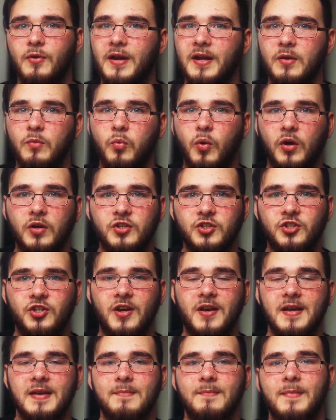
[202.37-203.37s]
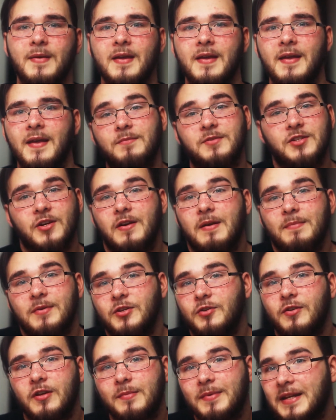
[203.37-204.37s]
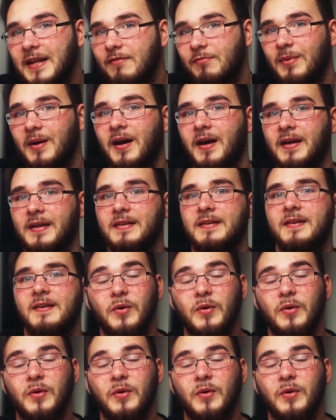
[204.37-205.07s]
any watch time, I'm sorry, but you're going to be left behind.